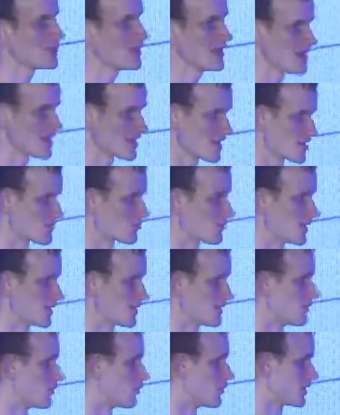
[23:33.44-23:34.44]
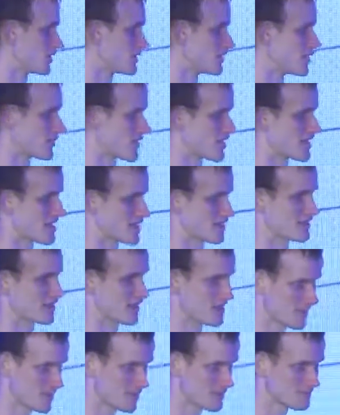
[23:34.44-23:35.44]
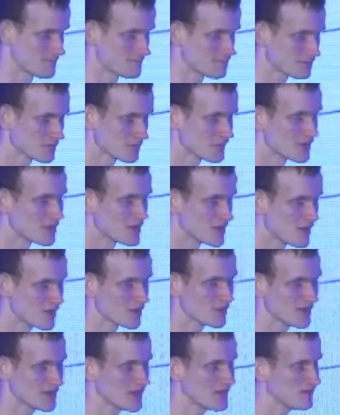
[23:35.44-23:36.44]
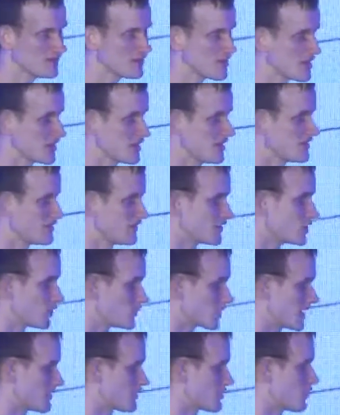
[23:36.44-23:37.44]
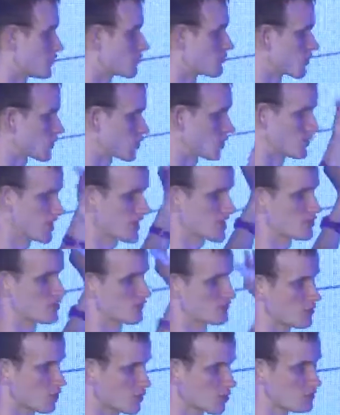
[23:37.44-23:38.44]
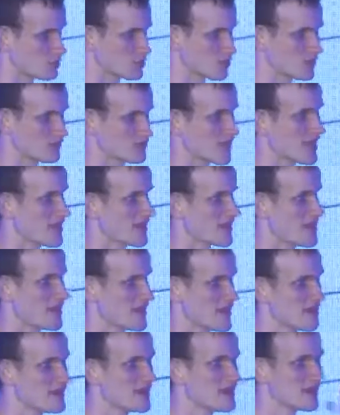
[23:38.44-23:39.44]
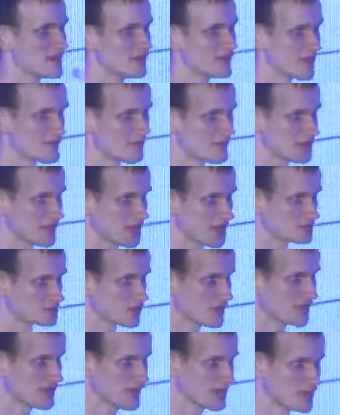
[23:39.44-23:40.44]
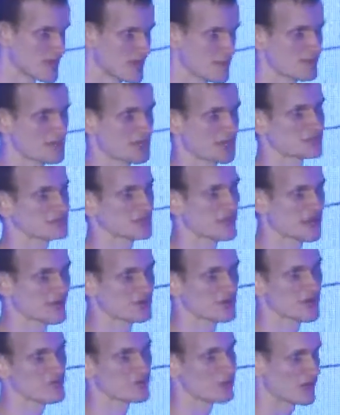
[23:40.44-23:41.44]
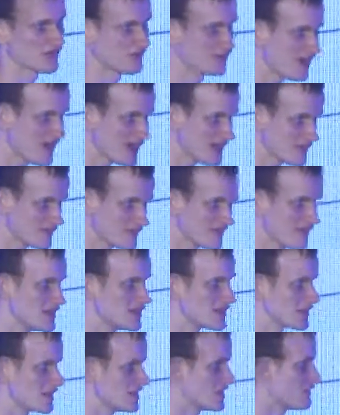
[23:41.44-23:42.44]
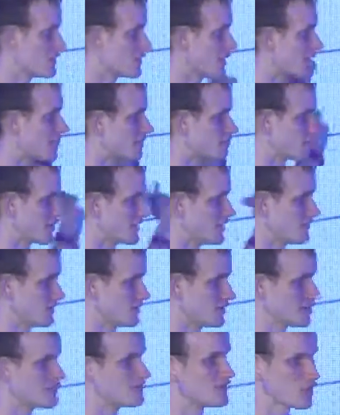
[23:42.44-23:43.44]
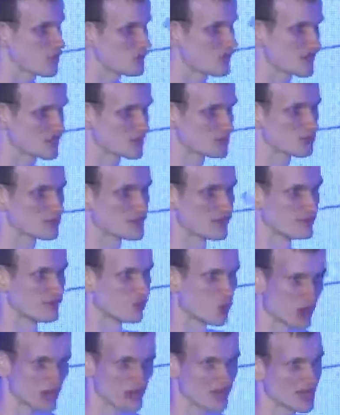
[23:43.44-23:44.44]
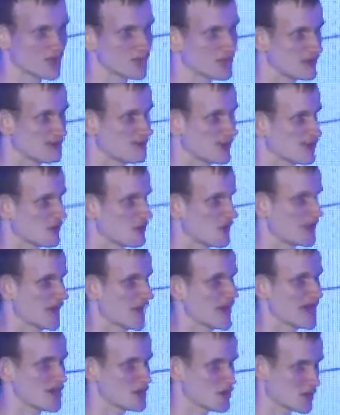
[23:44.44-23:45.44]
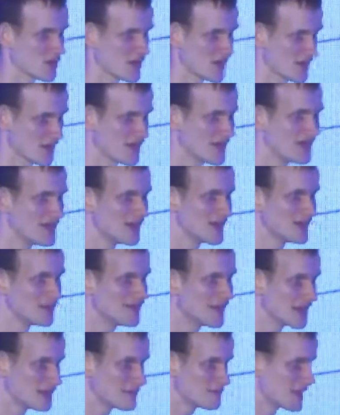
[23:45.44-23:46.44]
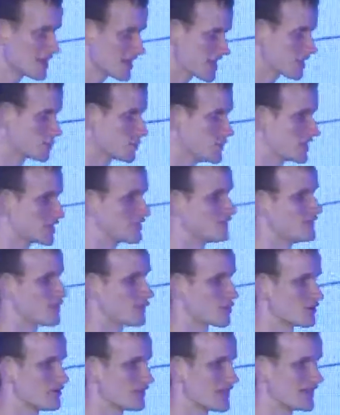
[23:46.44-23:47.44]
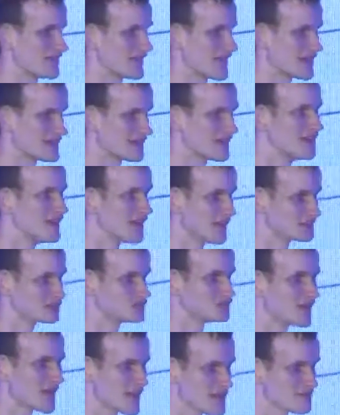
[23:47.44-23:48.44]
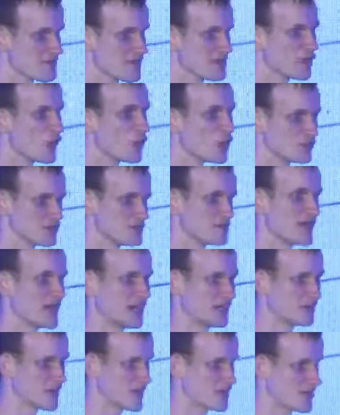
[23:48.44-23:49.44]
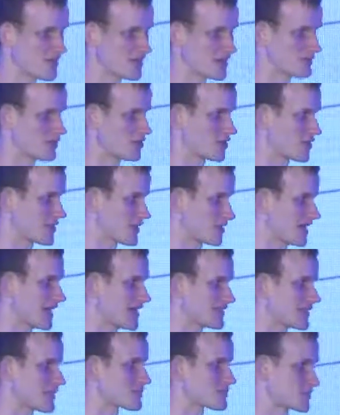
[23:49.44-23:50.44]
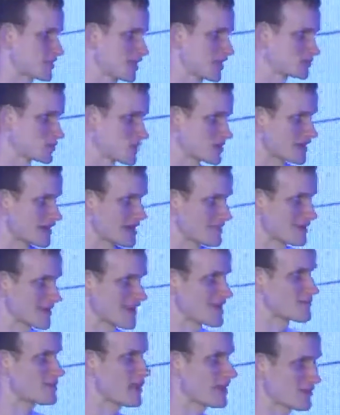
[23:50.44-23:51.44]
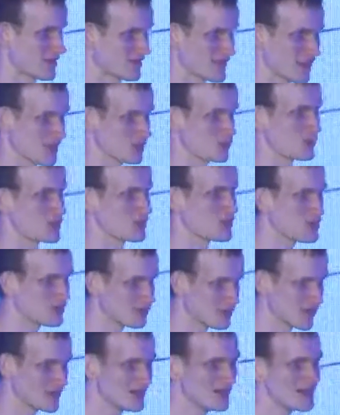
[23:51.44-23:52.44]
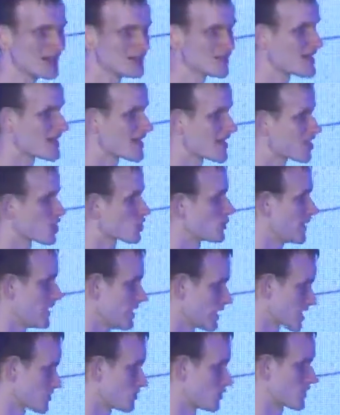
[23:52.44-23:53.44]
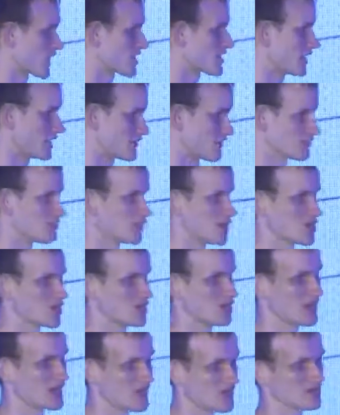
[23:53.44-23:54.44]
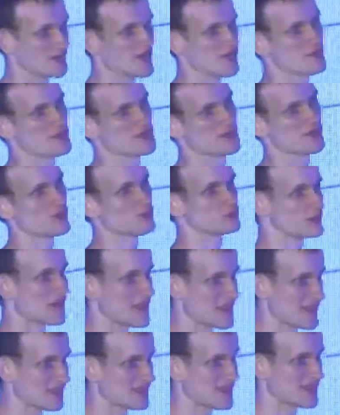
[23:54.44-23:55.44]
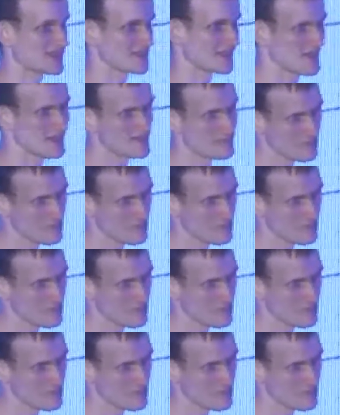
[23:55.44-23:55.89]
is what the node says it is. So if a node gives you this sort of Merkle proof that says this particular key in this particular account is 45, if you can verify the proof of work and you can verify the hashes, then basically you can verify that unless like all the miners are at that particular time conspiring to screw you over, this actually is what the state of the blockchain is in this particular place at that time.